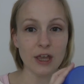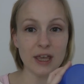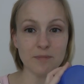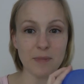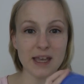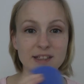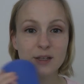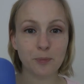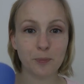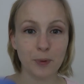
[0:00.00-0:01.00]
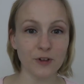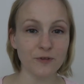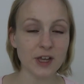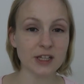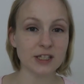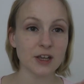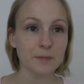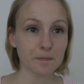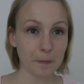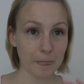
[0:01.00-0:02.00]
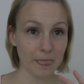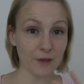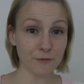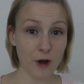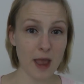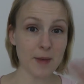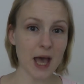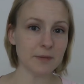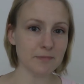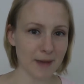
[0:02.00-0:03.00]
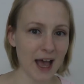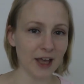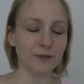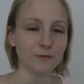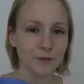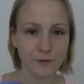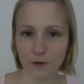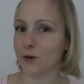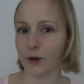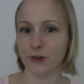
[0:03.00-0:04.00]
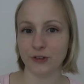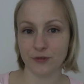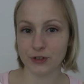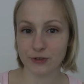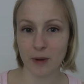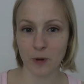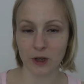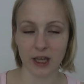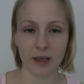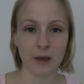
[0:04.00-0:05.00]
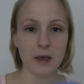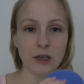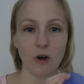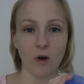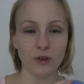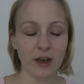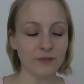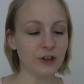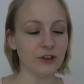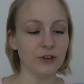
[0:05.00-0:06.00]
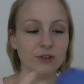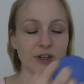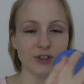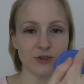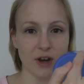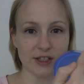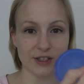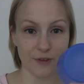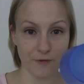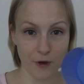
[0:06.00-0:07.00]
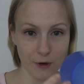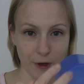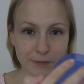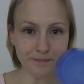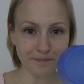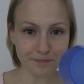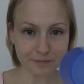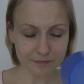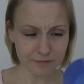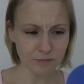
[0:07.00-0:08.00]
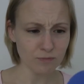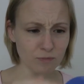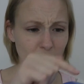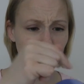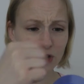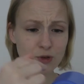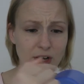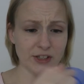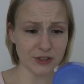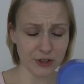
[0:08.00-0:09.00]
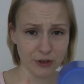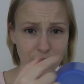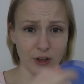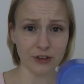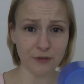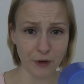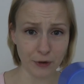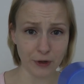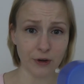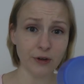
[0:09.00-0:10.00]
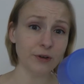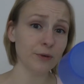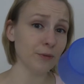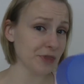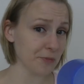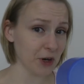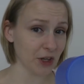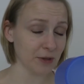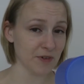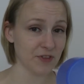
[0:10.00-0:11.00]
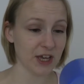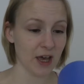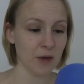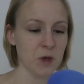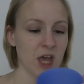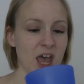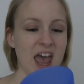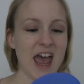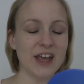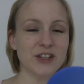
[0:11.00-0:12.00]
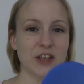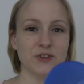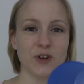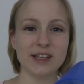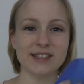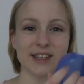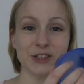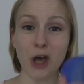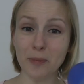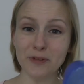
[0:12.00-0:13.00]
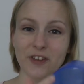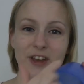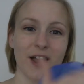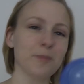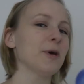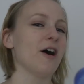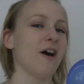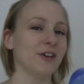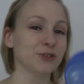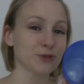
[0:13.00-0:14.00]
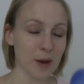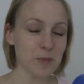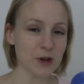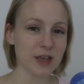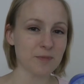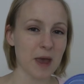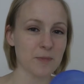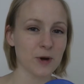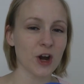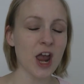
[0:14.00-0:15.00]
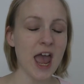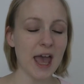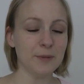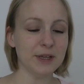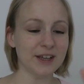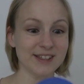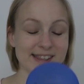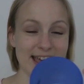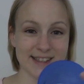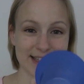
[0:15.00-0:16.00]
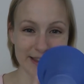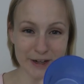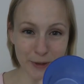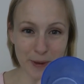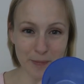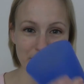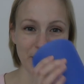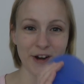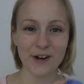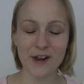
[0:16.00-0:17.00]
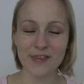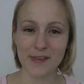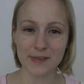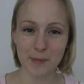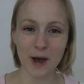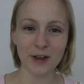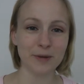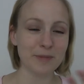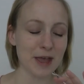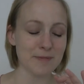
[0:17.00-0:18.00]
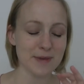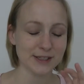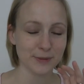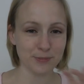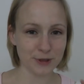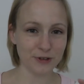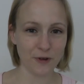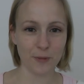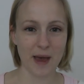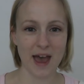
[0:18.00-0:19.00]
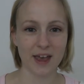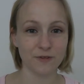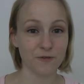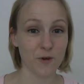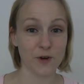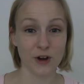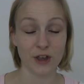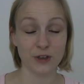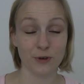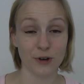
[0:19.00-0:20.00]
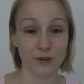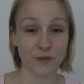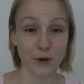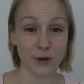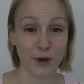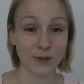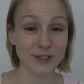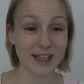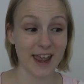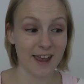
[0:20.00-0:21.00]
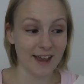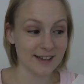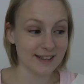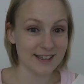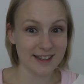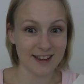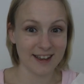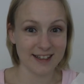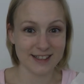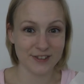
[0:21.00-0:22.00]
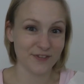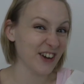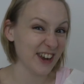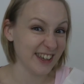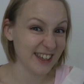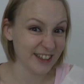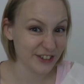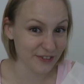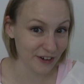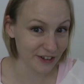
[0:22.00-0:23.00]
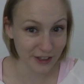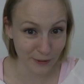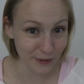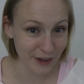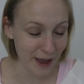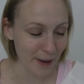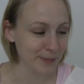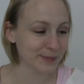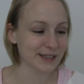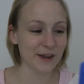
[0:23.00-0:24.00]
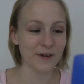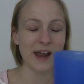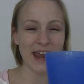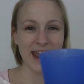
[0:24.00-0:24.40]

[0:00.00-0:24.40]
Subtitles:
it makes a perfect frame and mat for photos for scrapbooking. All you have to do is trace the photo, trace a circle on the photo with the bottom of the cup, and then trace the top of the cup on scrapbooking paper, and because that's a little bit bigger than the bottom, it makes a beautiful mat for your photos, and it's free because you already own the cup. So